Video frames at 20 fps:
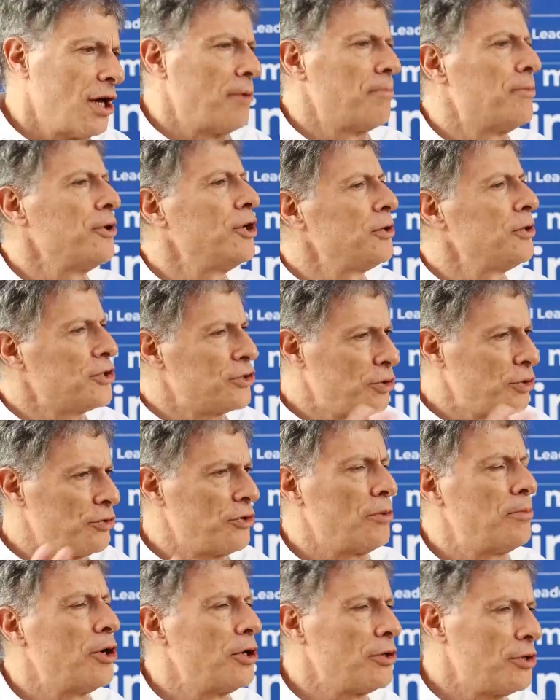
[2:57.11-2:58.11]
but it's
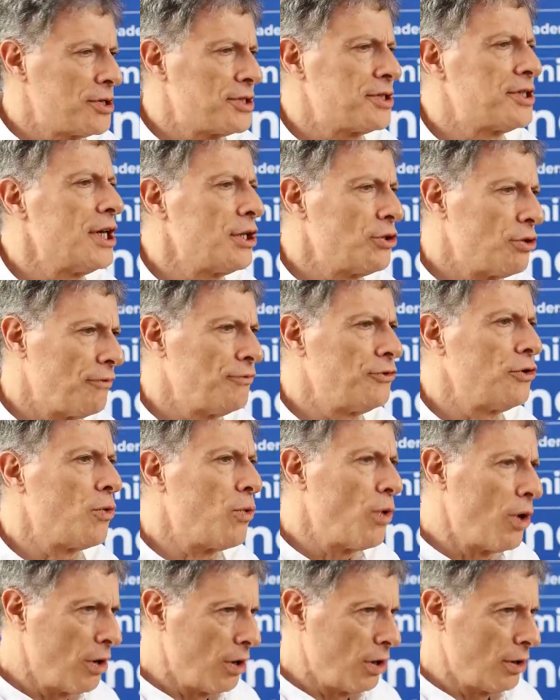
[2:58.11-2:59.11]
about the state of the
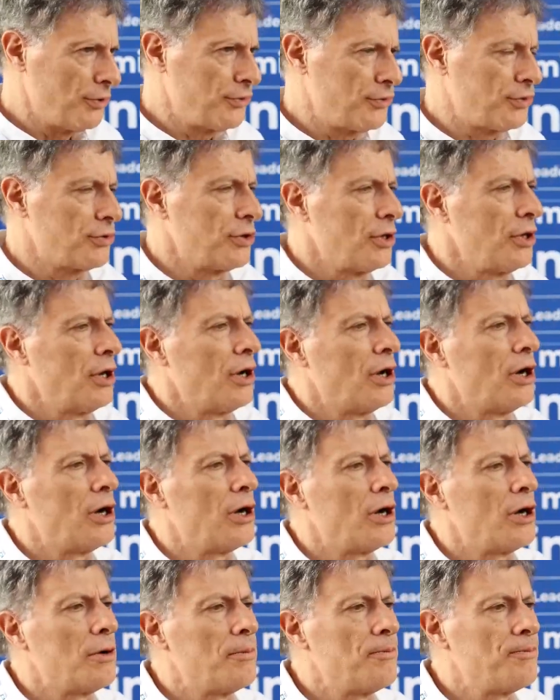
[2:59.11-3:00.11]
world.
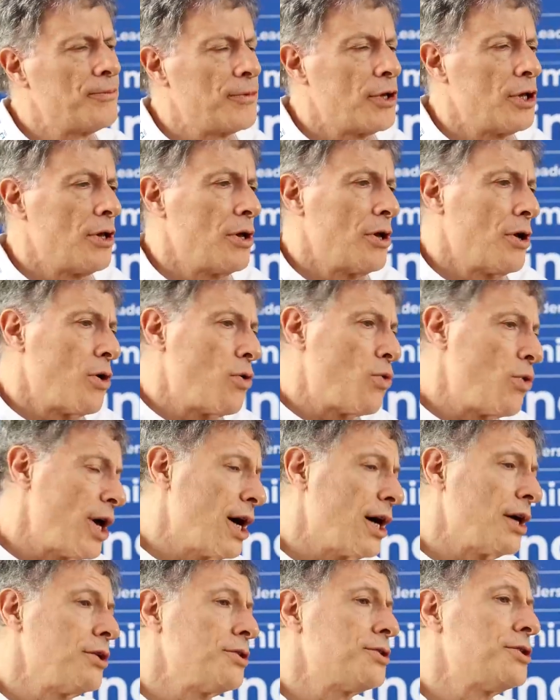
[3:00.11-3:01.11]
We
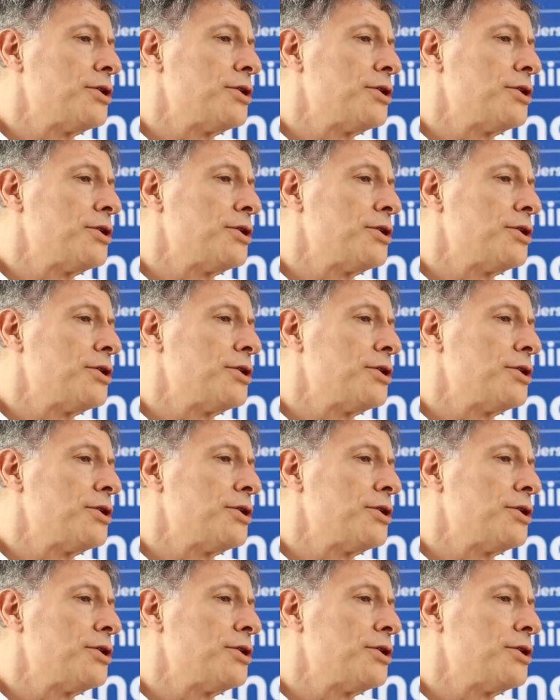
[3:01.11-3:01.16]
are in a